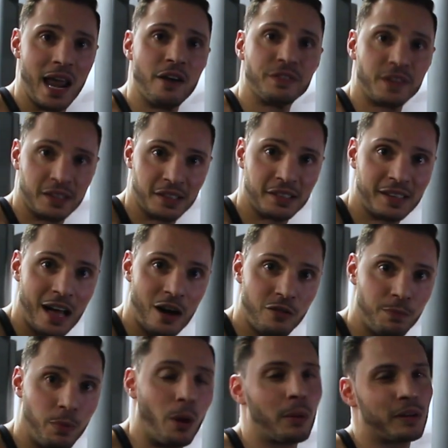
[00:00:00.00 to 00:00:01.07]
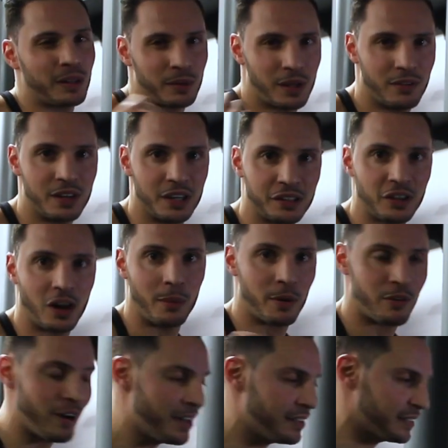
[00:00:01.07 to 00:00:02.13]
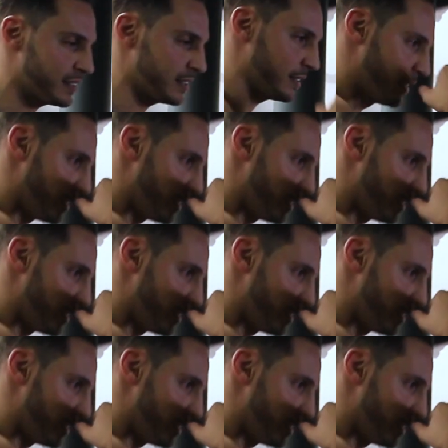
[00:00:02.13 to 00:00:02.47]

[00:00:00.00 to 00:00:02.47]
left as a southpaw because I'm giving this arm a rest.